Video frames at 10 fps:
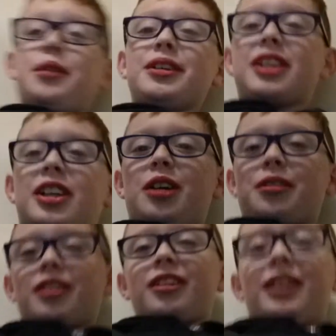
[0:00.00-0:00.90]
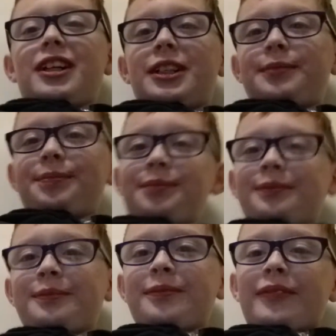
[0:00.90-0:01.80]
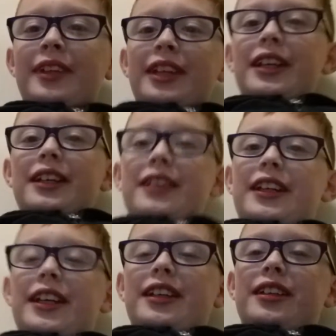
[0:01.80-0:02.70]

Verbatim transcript: was snowing a lot. And